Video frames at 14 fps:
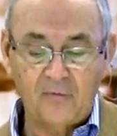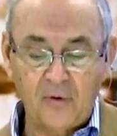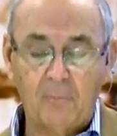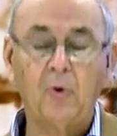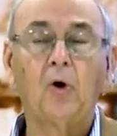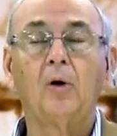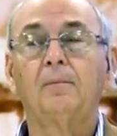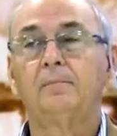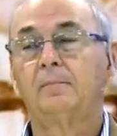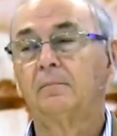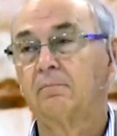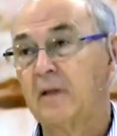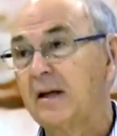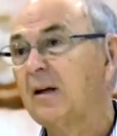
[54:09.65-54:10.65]
of the bull
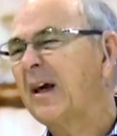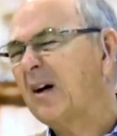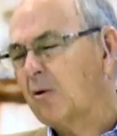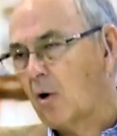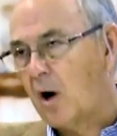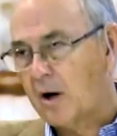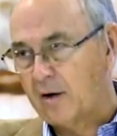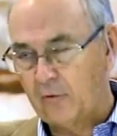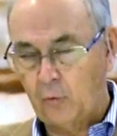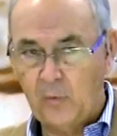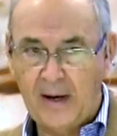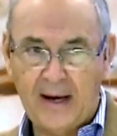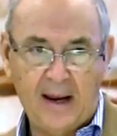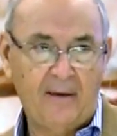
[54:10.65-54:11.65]
than later on of a
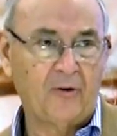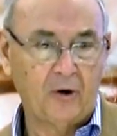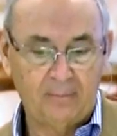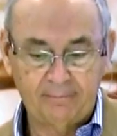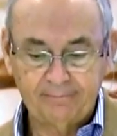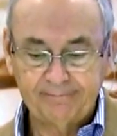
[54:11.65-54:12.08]
red heifer.